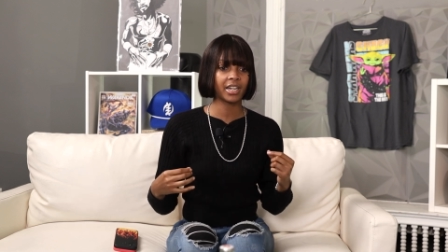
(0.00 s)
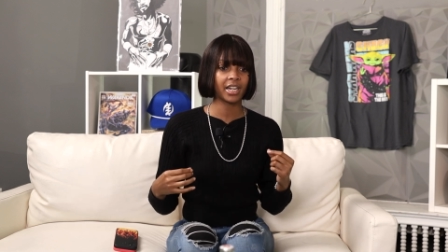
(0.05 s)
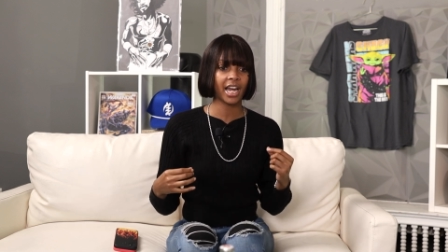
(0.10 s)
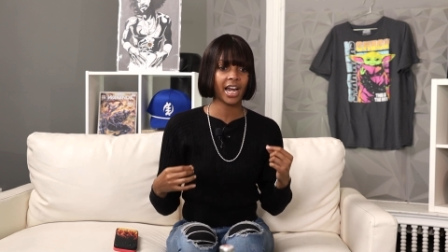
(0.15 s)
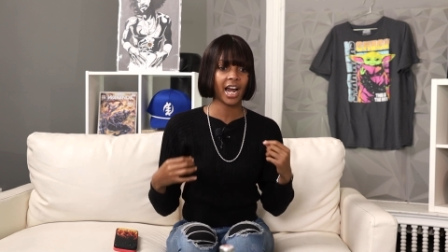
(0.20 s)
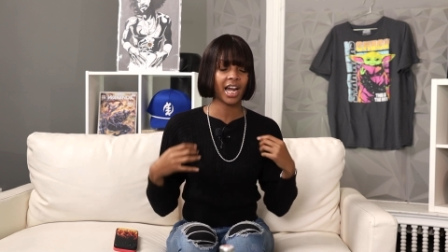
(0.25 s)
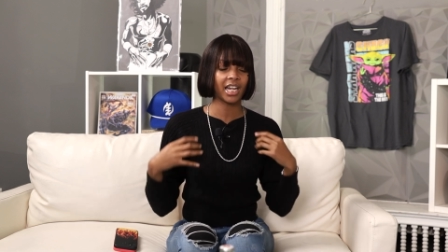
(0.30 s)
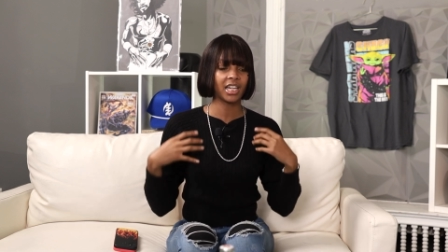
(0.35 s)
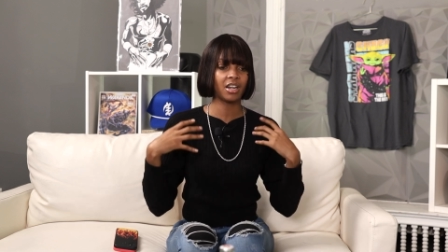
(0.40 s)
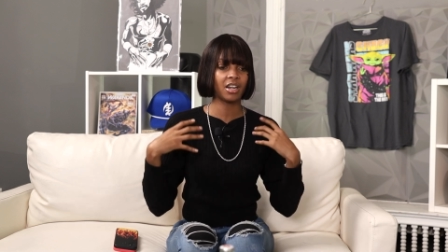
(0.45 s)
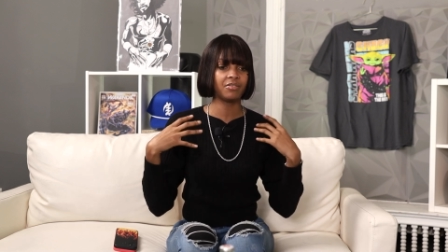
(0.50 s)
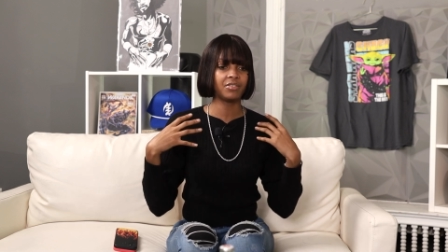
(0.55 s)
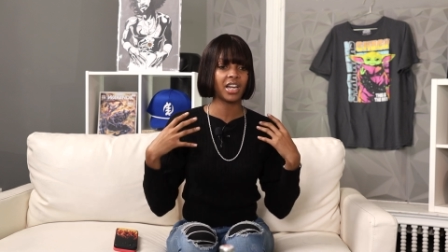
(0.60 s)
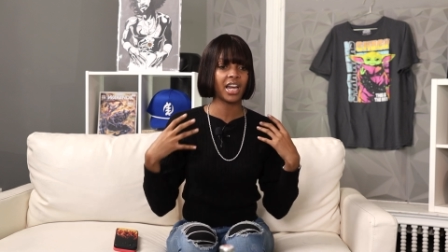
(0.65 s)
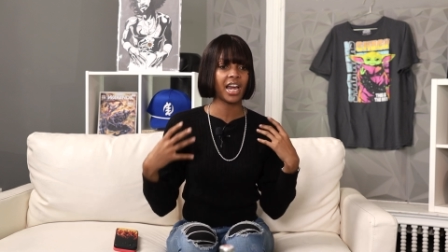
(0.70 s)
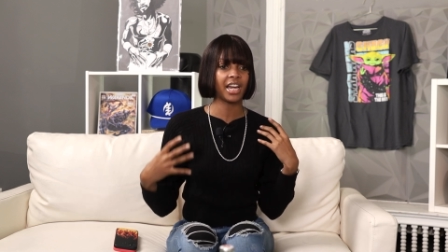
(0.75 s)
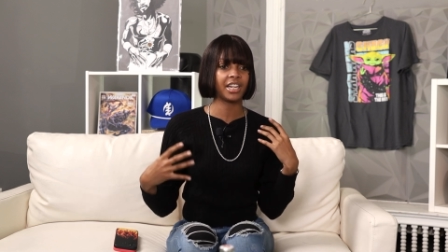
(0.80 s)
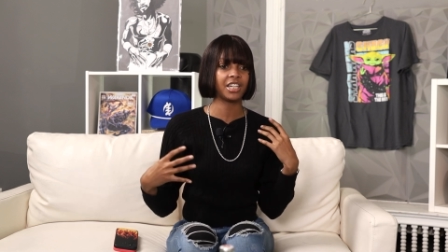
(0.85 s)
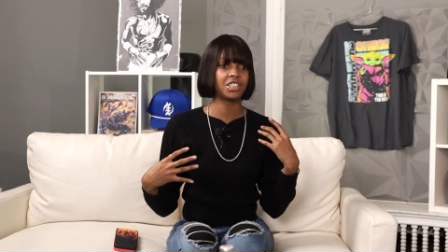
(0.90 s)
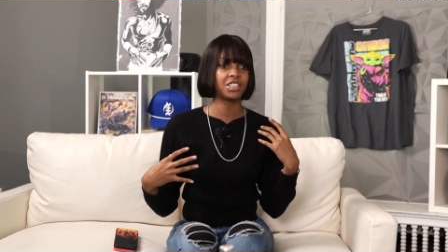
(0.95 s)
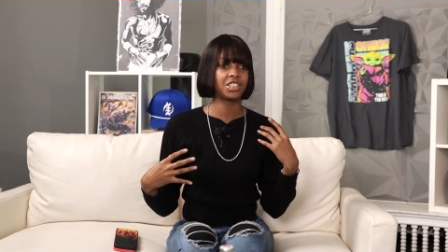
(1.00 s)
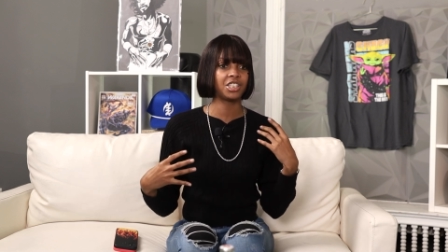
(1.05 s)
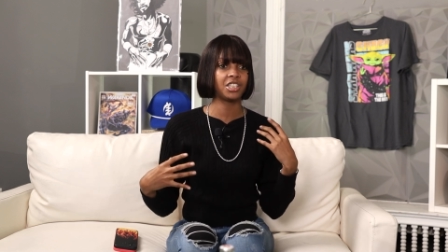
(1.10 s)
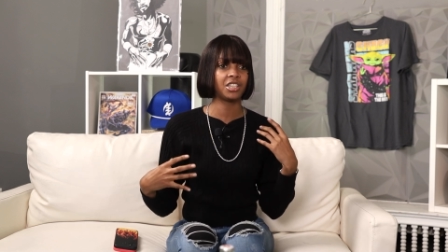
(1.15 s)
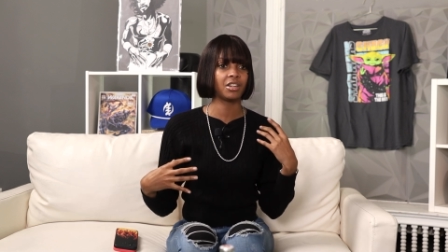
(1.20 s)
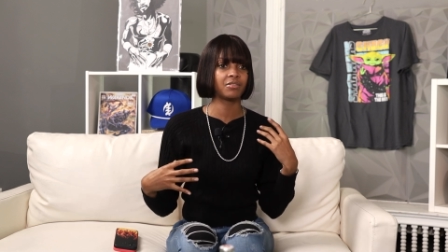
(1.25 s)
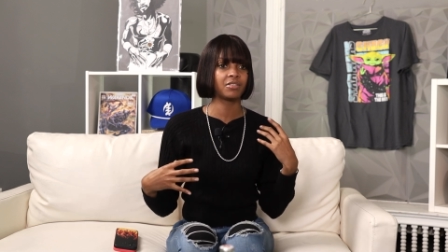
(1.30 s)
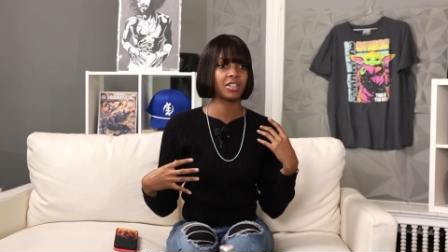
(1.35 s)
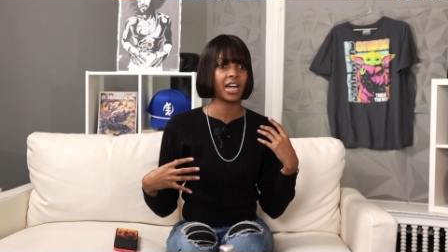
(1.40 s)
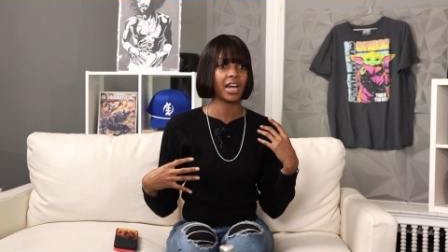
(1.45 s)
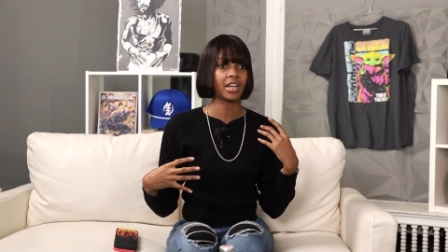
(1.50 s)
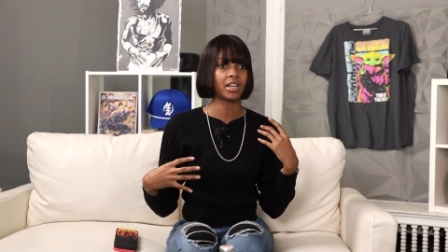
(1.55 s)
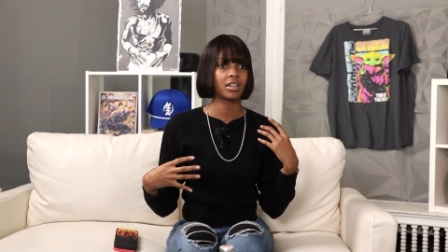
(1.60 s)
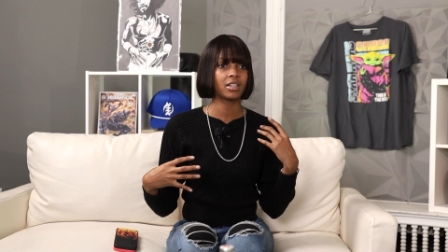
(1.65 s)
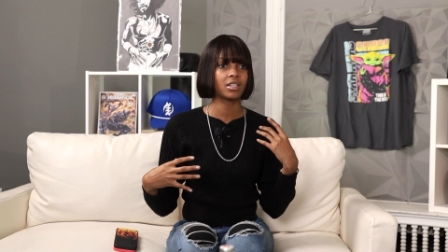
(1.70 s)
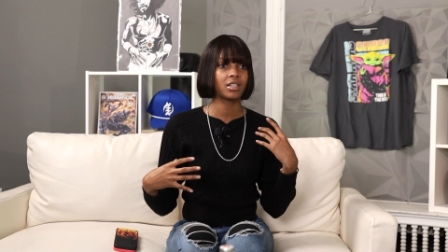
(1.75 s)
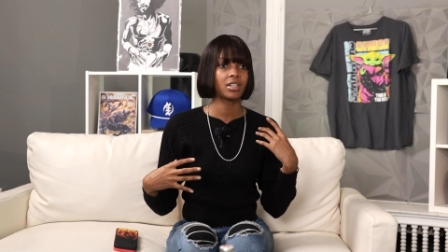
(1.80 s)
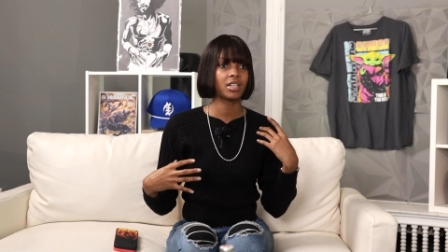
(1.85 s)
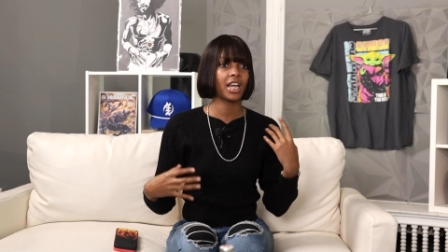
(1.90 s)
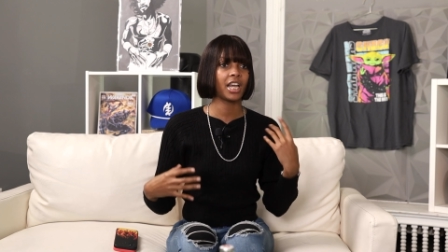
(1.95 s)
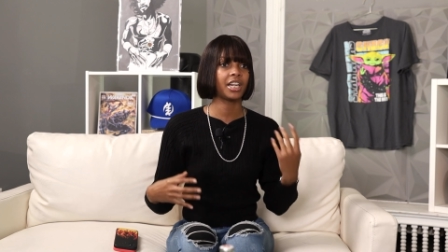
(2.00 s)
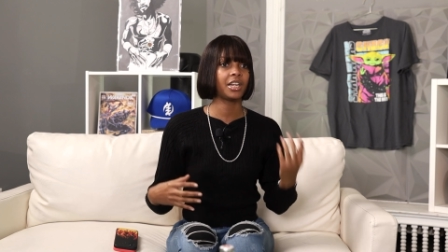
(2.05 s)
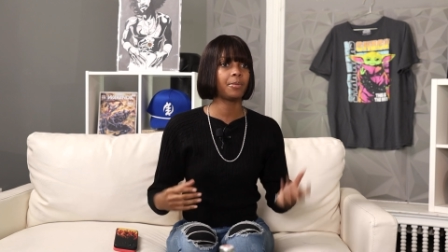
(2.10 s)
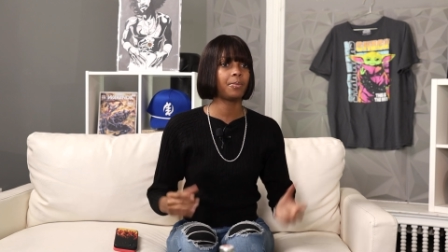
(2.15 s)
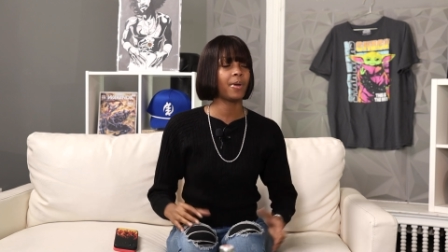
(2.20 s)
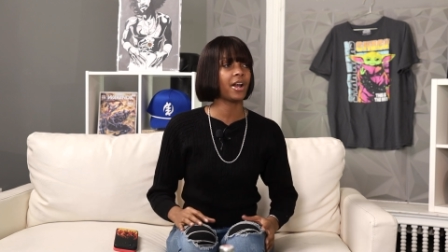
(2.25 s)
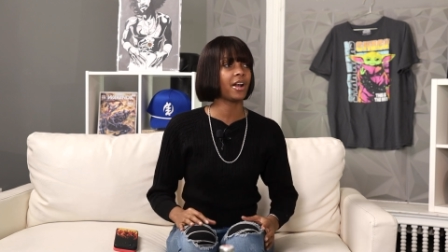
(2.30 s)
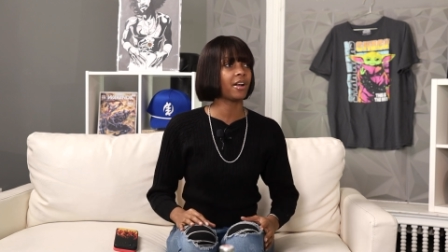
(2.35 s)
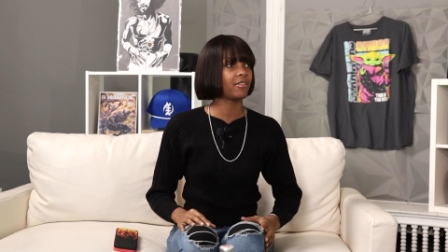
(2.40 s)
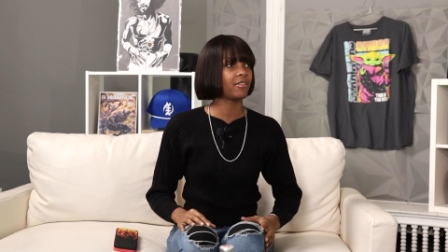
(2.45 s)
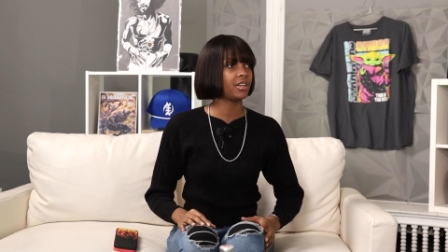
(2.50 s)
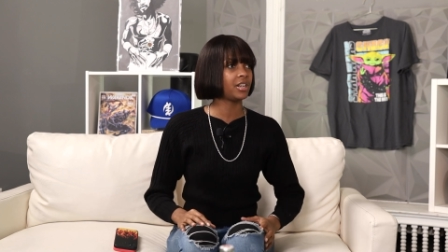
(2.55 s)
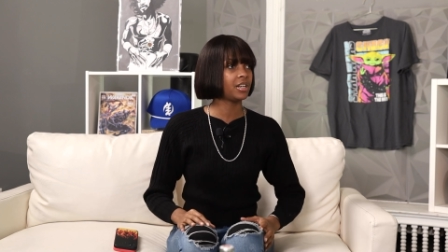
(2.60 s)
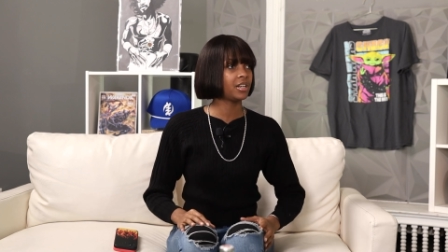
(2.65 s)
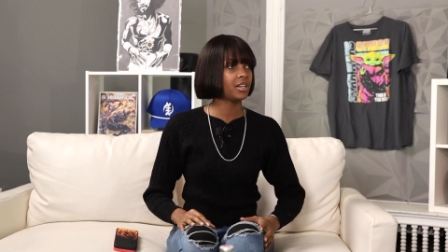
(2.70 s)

Like I love the energy of like Katy Perry.